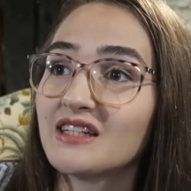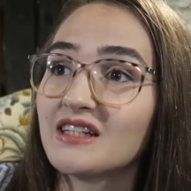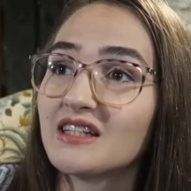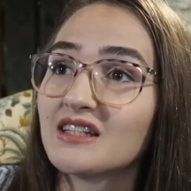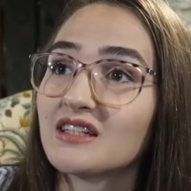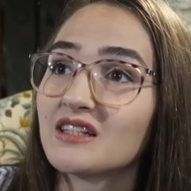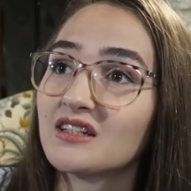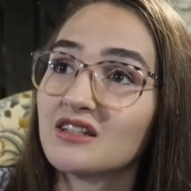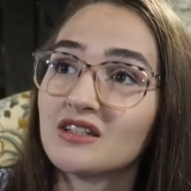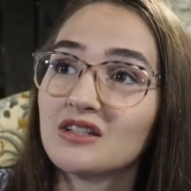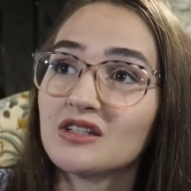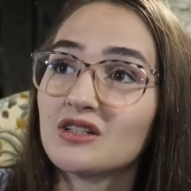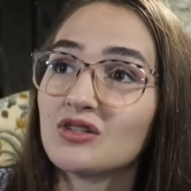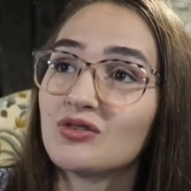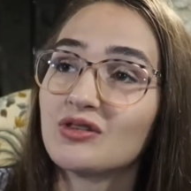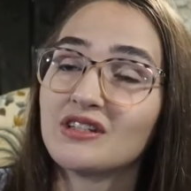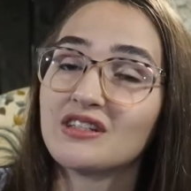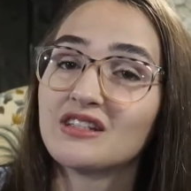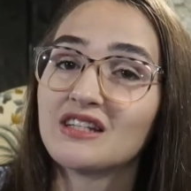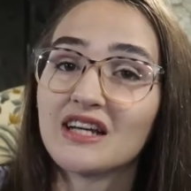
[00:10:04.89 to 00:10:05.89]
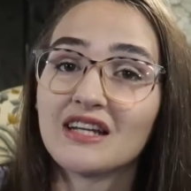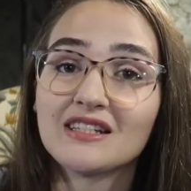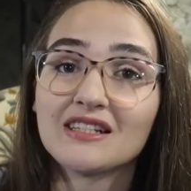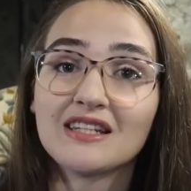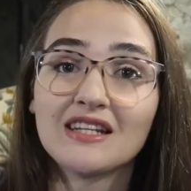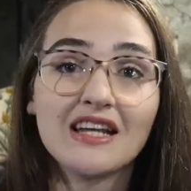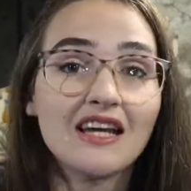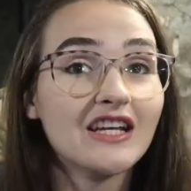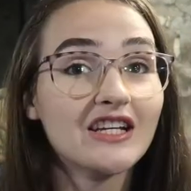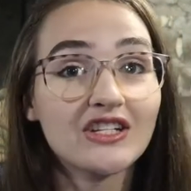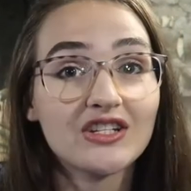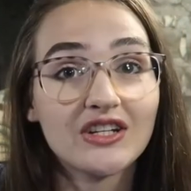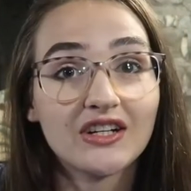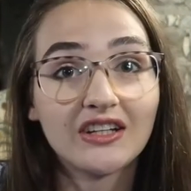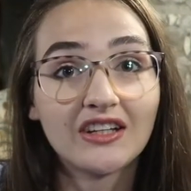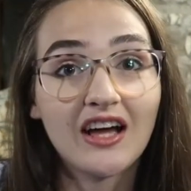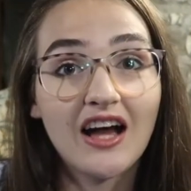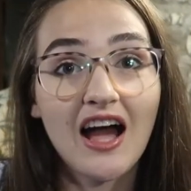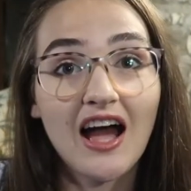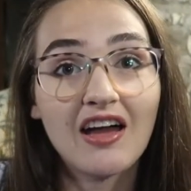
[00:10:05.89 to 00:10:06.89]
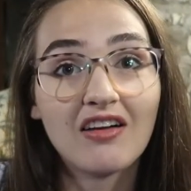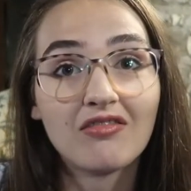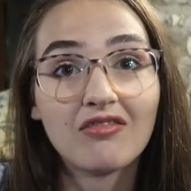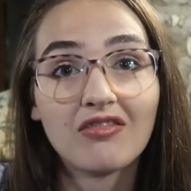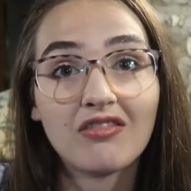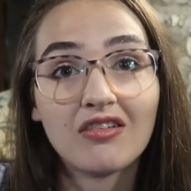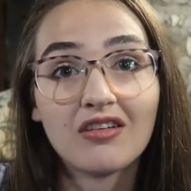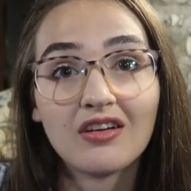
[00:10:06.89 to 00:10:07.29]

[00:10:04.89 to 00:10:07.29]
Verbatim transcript: it to its destination alive.